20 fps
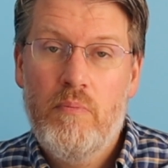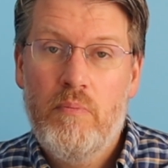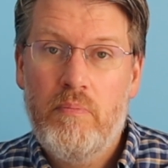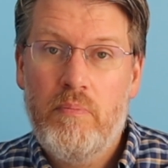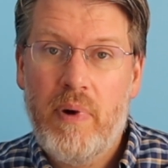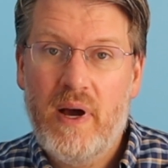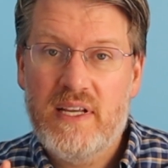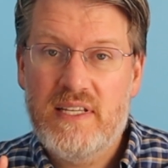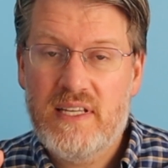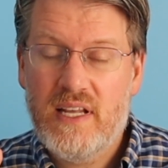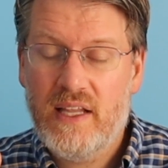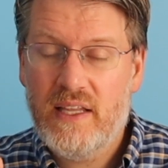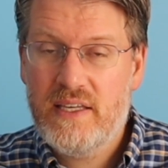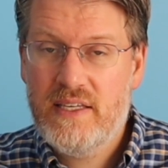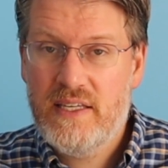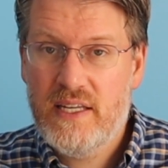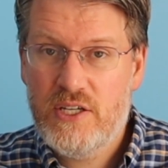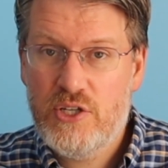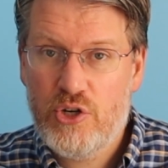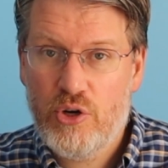By
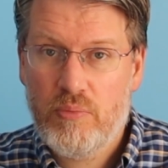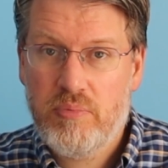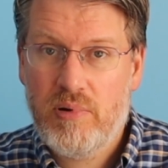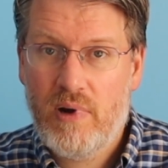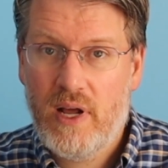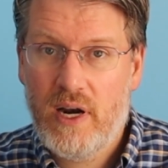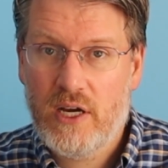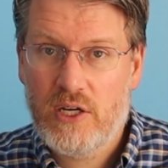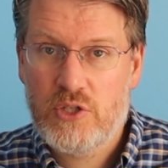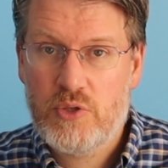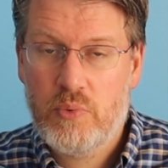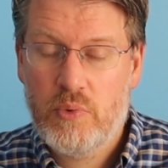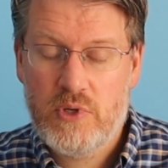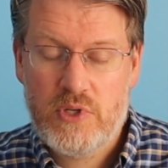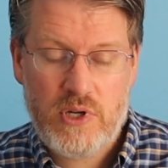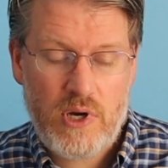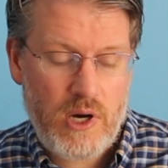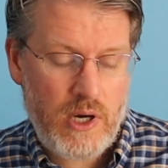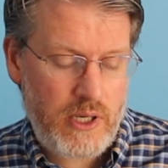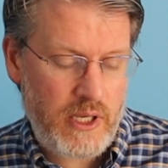selling digital products, we're
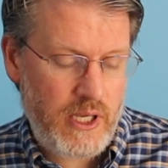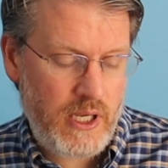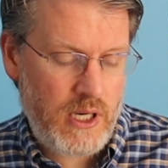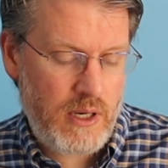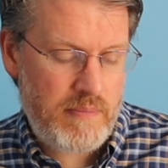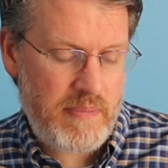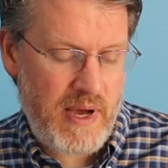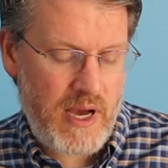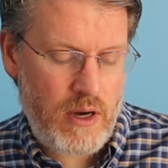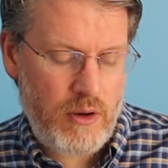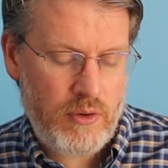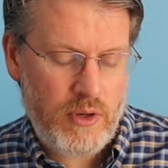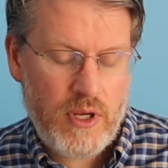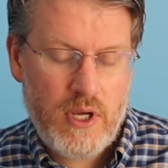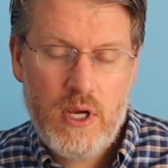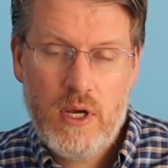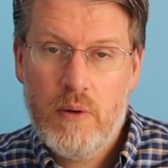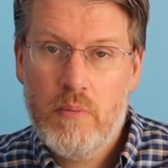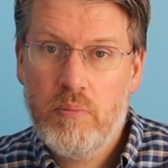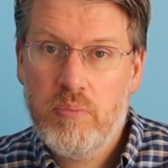talking about
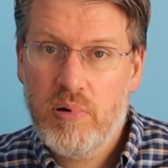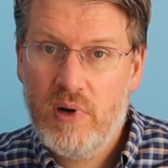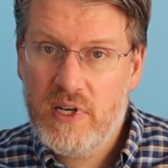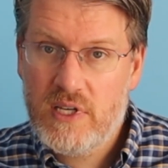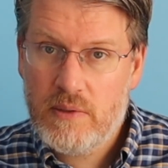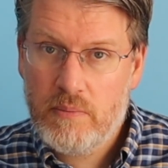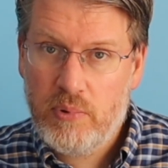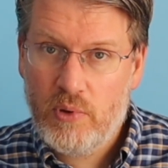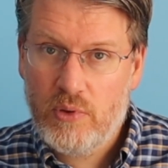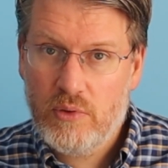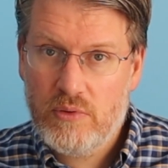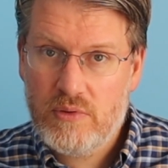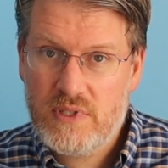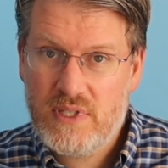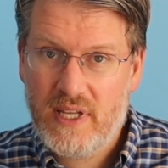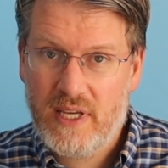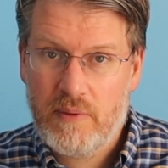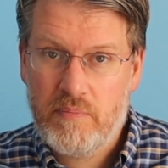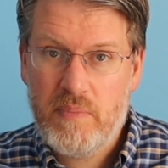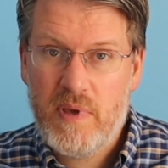
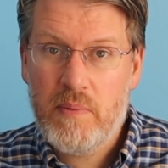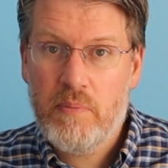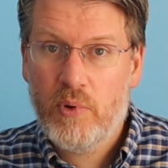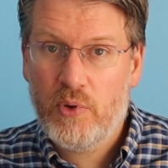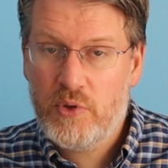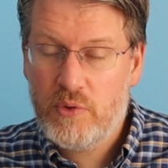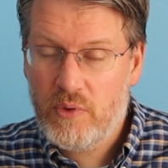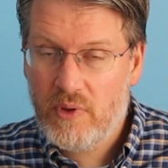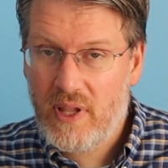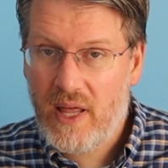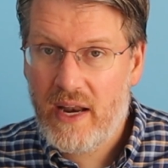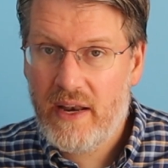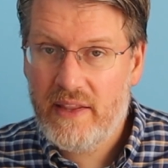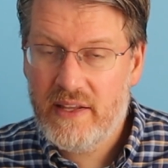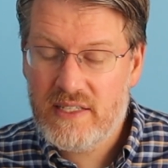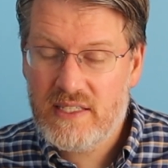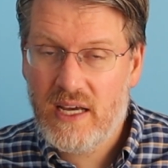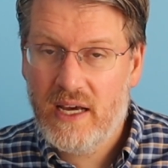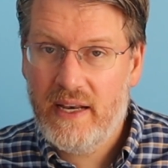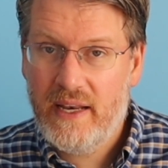printables, like people do a lot of
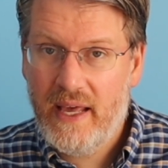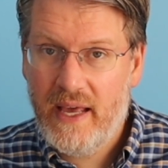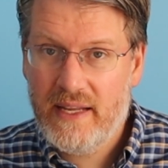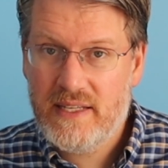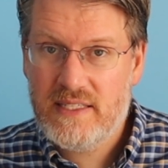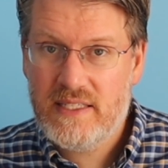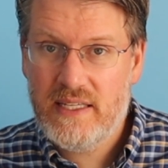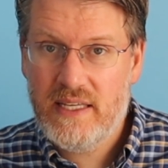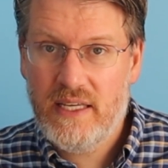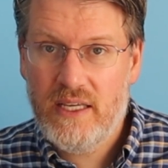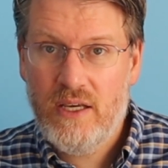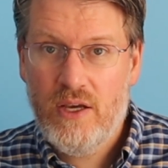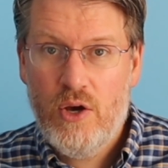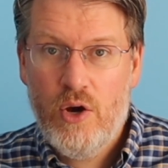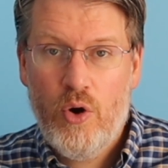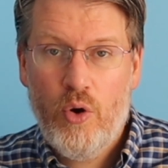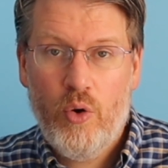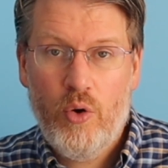this on Etsy,